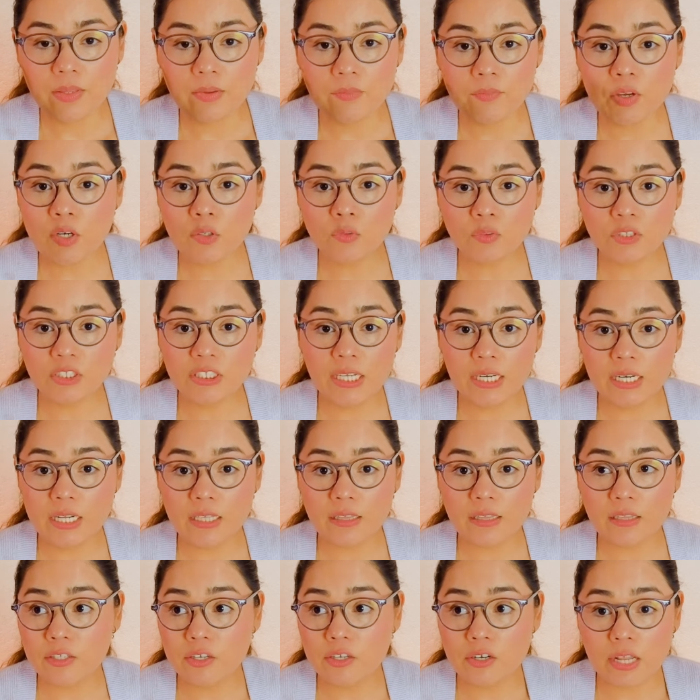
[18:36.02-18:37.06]
If you don't see
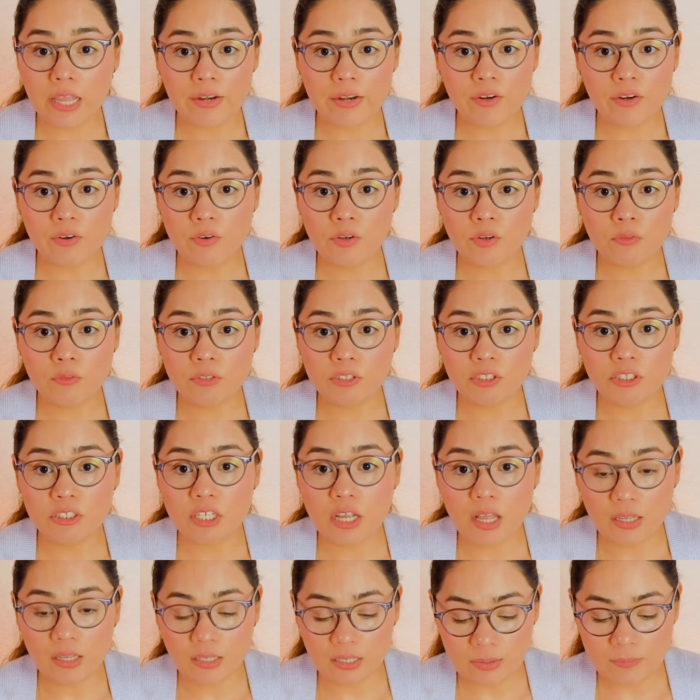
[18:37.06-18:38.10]
nothing, you're like, don't know what you're
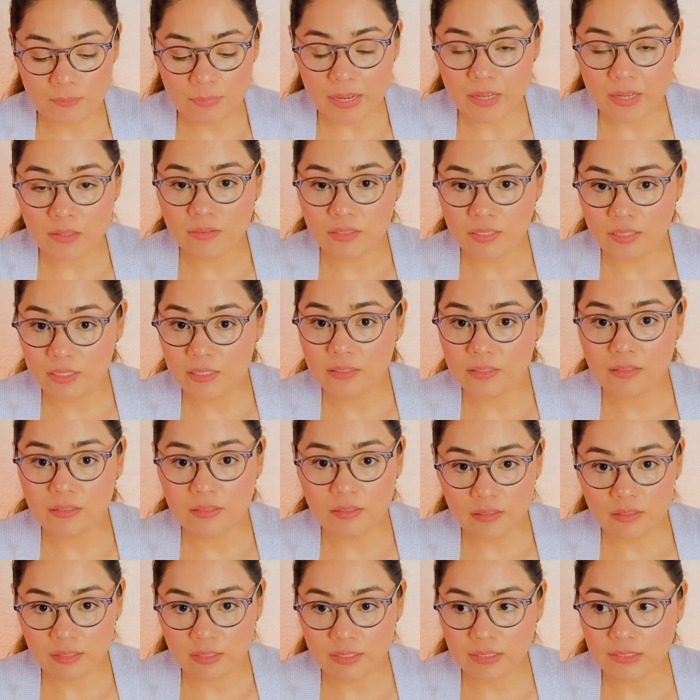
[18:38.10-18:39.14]
talking about,
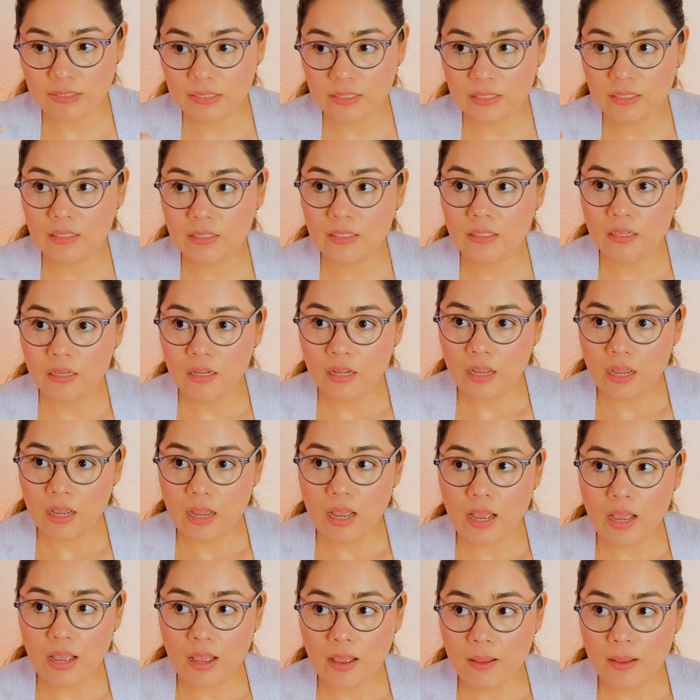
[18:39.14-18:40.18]
then listen.
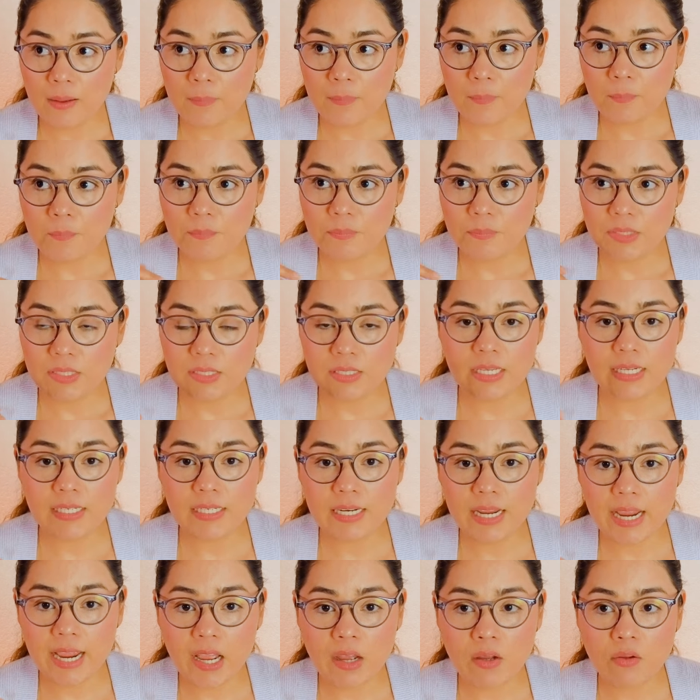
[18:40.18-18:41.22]
Sit
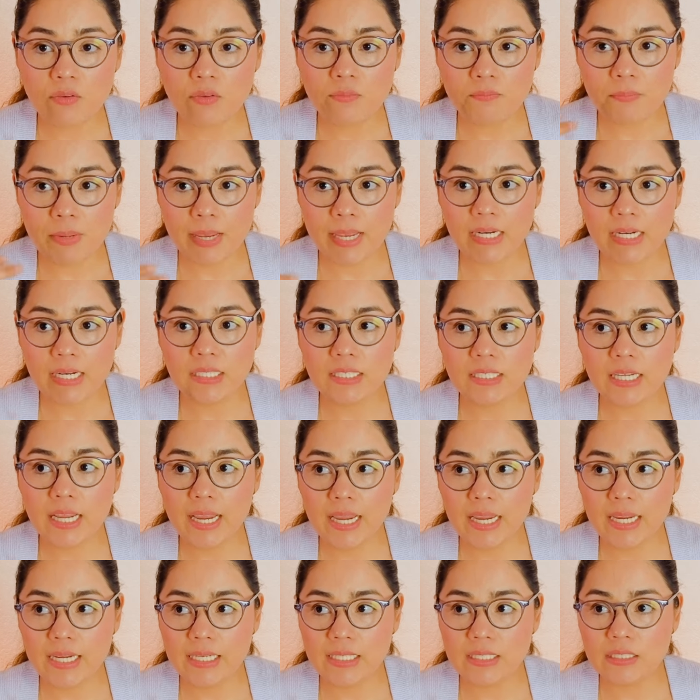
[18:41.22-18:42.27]
down,
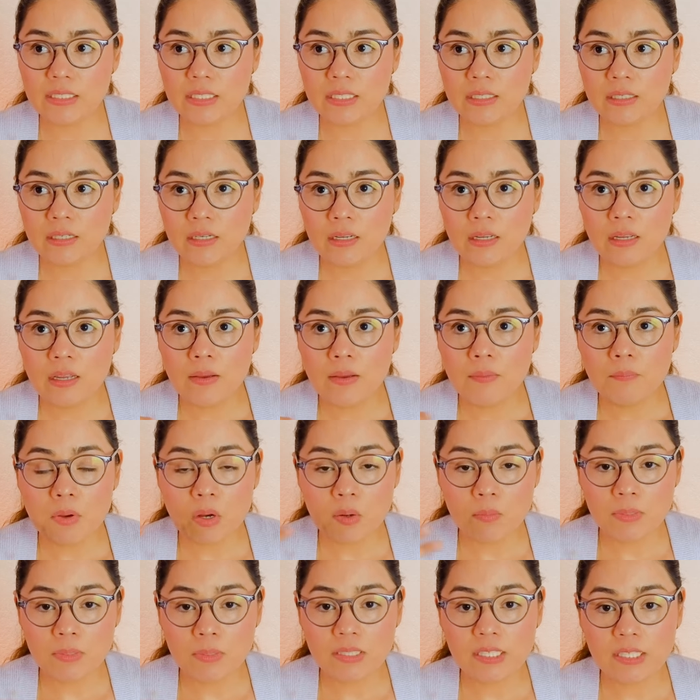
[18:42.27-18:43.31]
meditate.
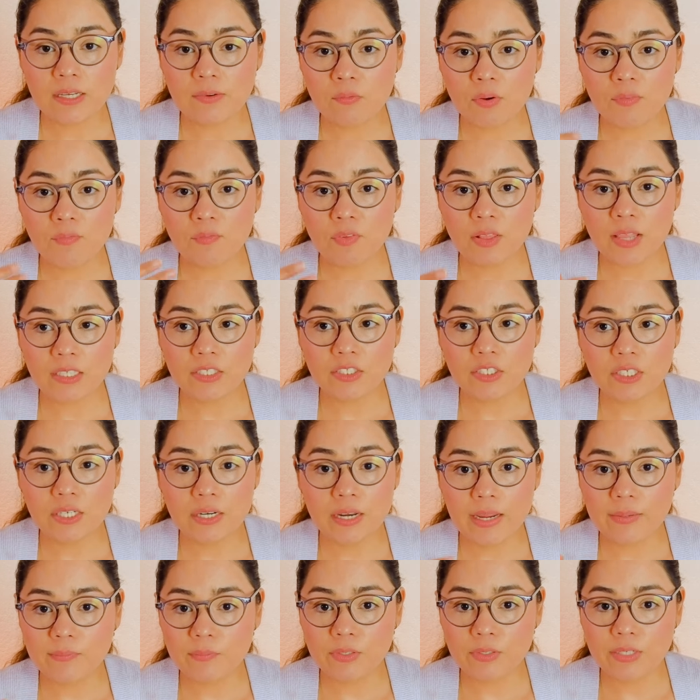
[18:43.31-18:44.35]
Moments of
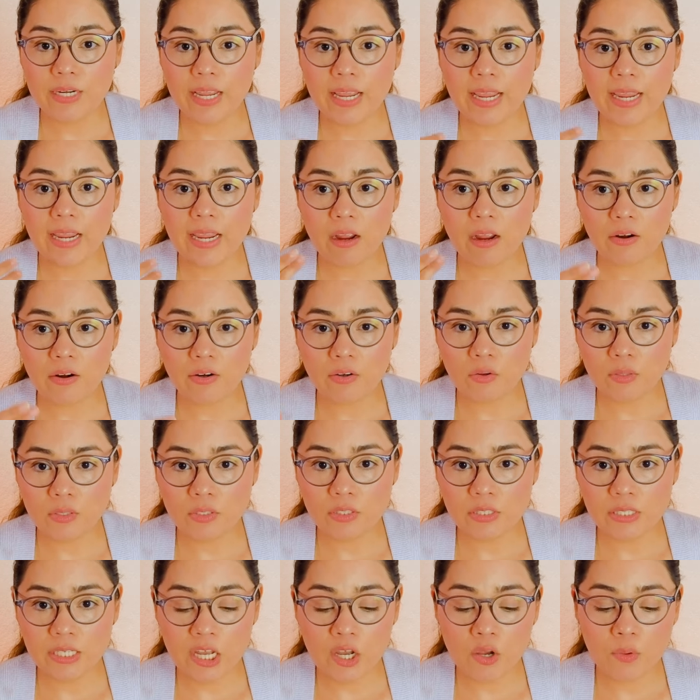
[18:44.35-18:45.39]
reflection every day are
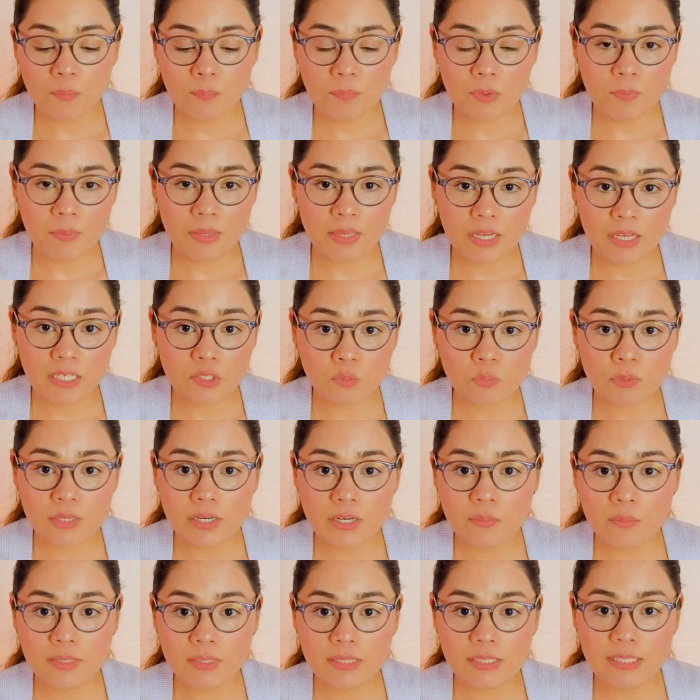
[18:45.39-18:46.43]
going to help you, because what
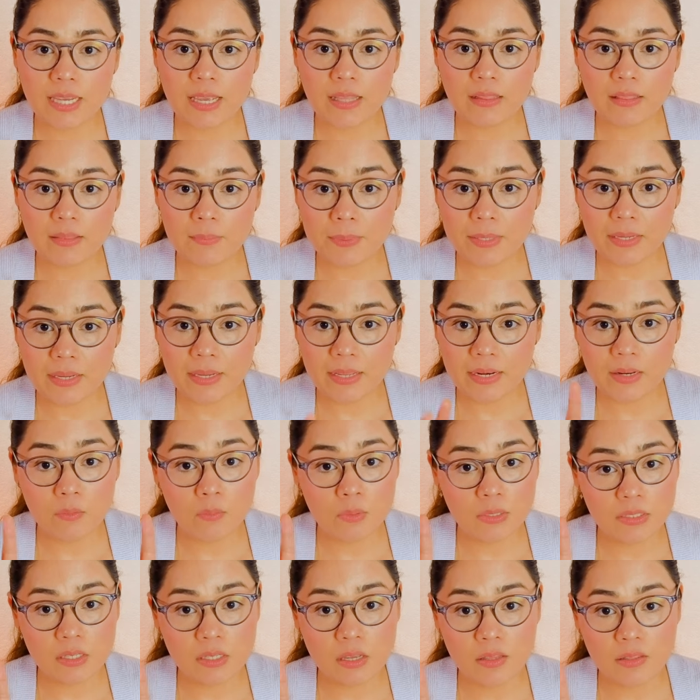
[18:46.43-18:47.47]
did we see at the beginning?
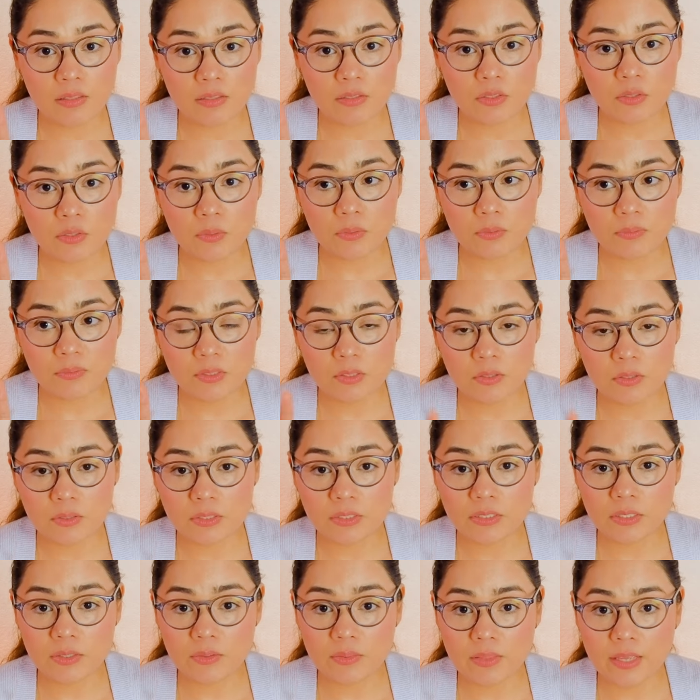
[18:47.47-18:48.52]
We saw the Two of
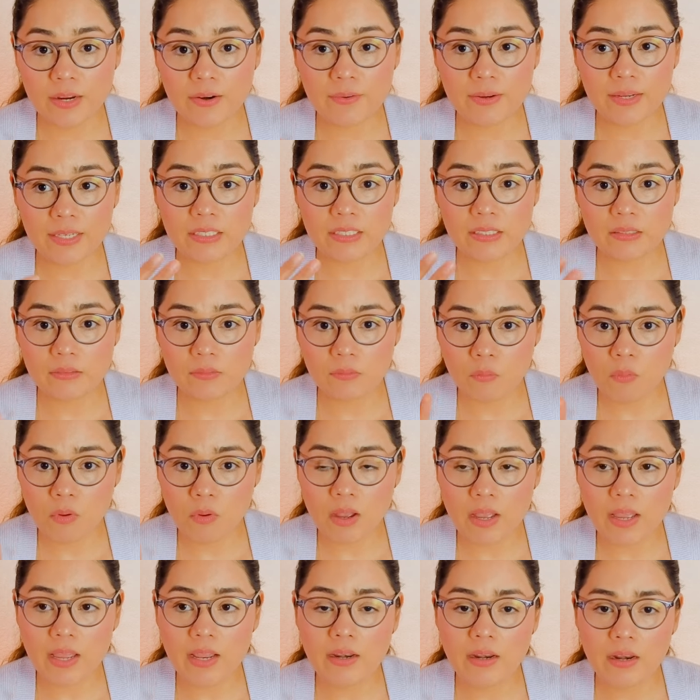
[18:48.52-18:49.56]
Swords. So there is
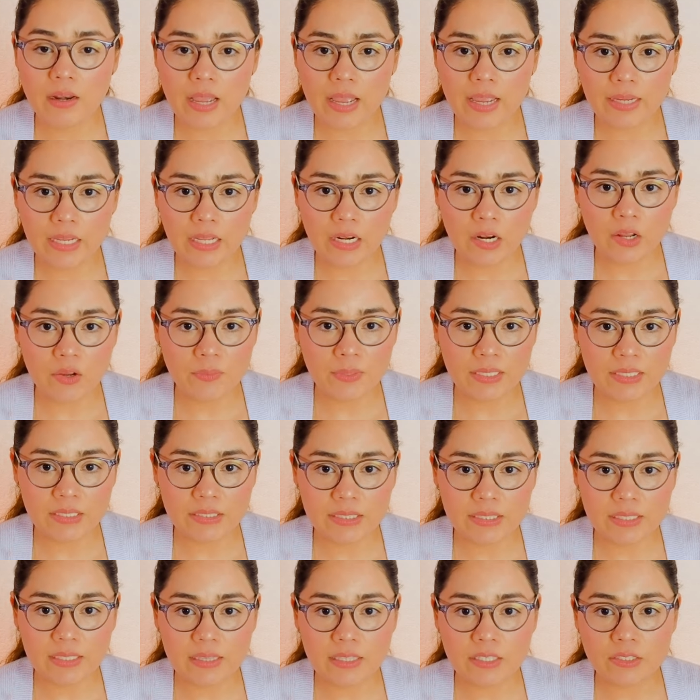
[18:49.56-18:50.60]
one, I can already
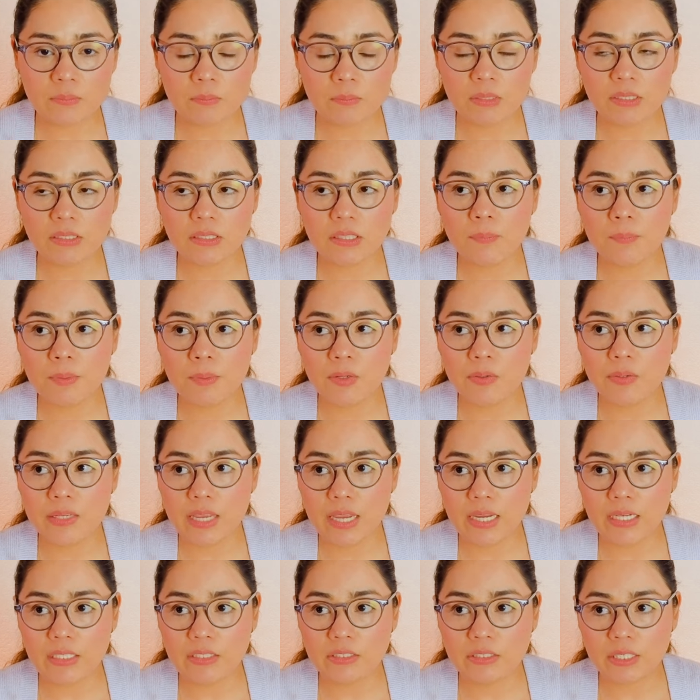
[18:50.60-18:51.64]
see there's
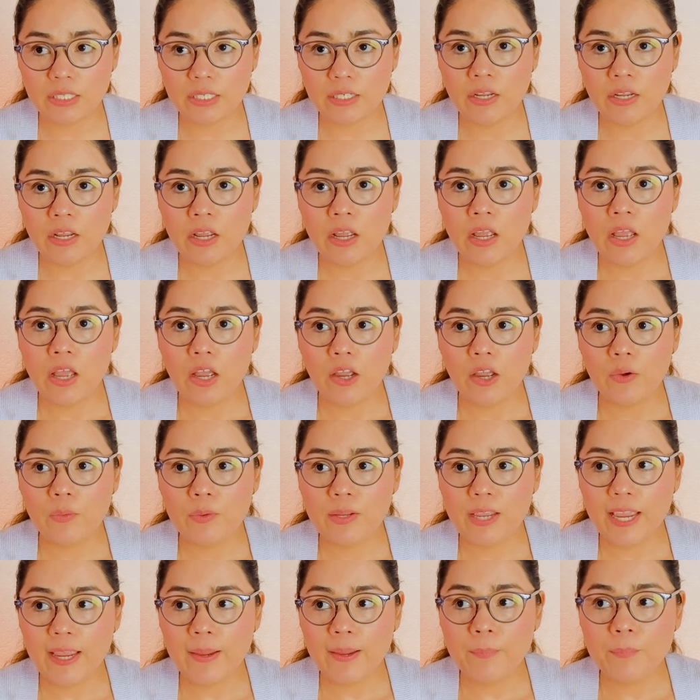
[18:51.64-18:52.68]
miscommunication.
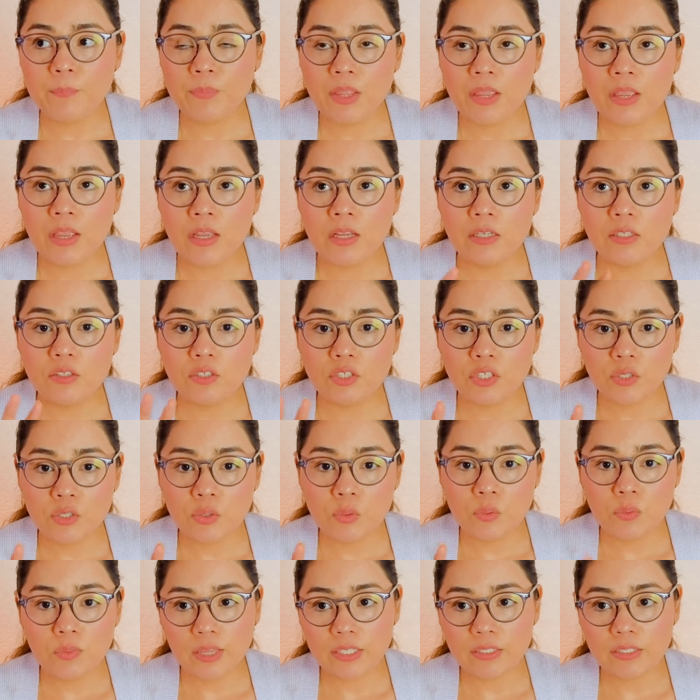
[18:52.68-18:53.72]
Okay.
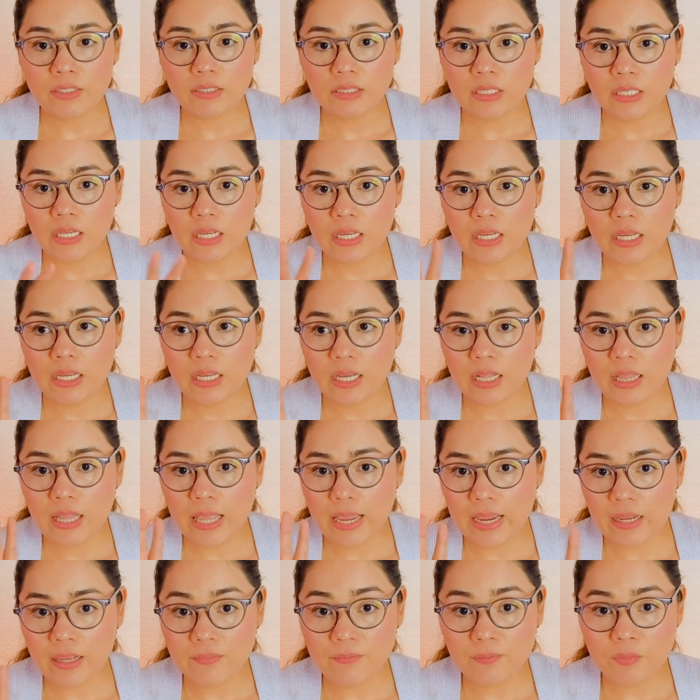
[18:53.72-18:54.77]
Two, there's a
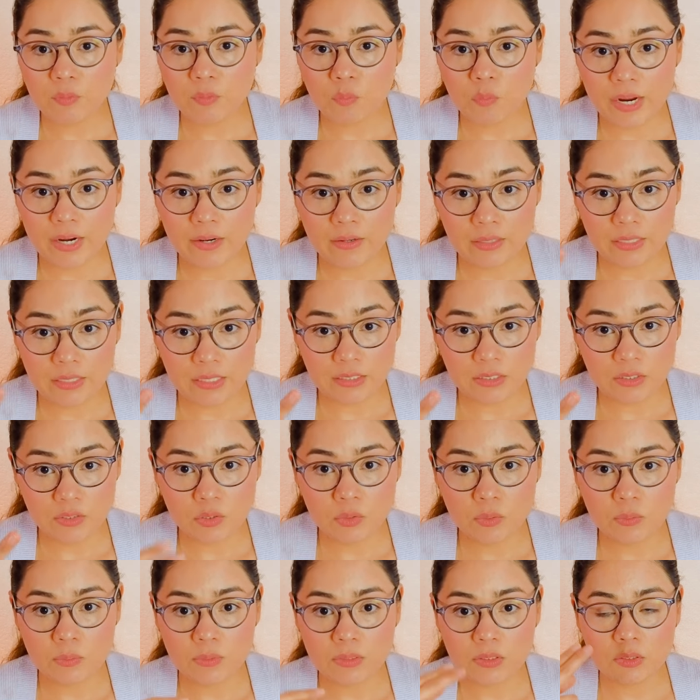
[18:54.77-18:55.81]
lack of awareness.
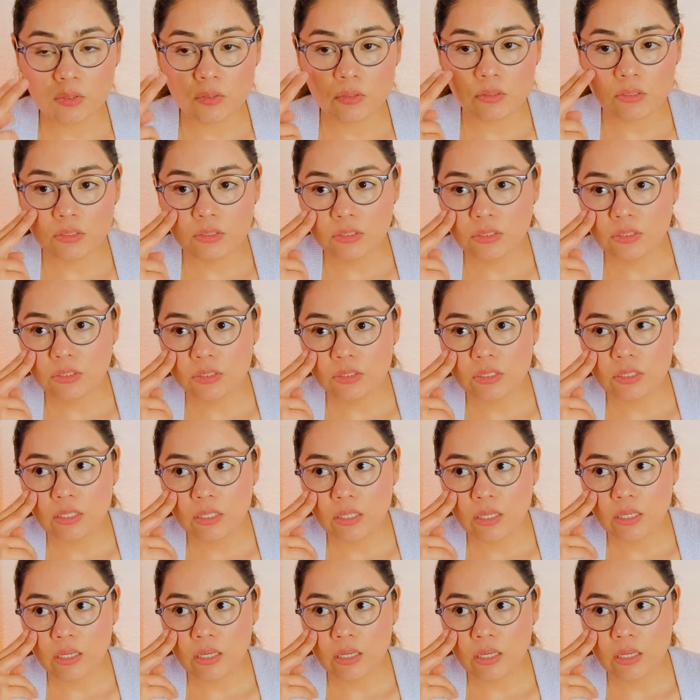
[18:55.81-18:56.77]
Two of Swords.